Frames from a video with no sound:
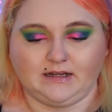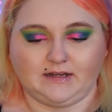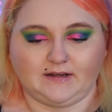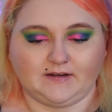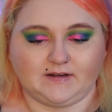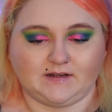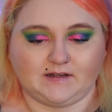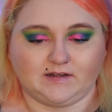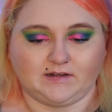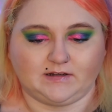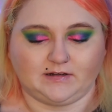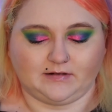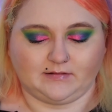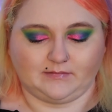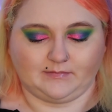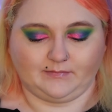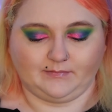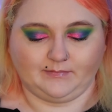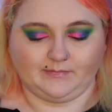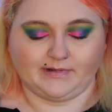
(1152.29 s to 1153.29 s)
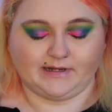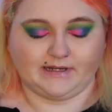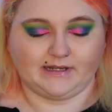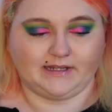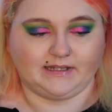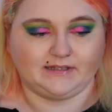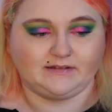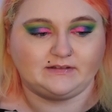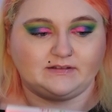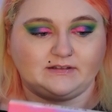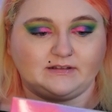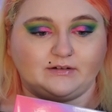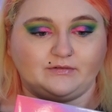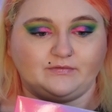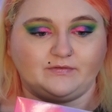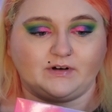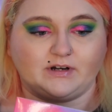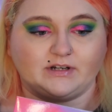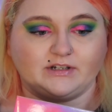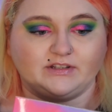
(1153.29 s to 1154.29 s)
But so
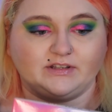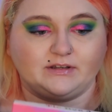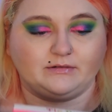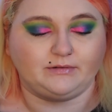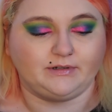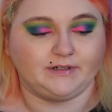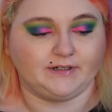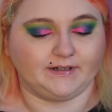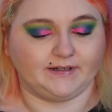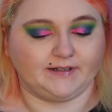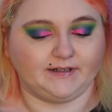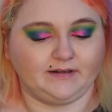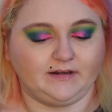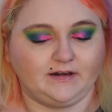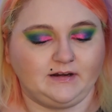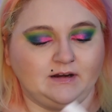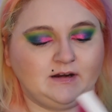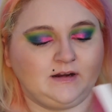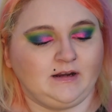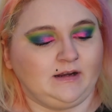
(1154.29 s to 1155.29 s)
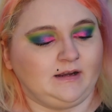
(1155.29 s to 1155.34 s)
far so good.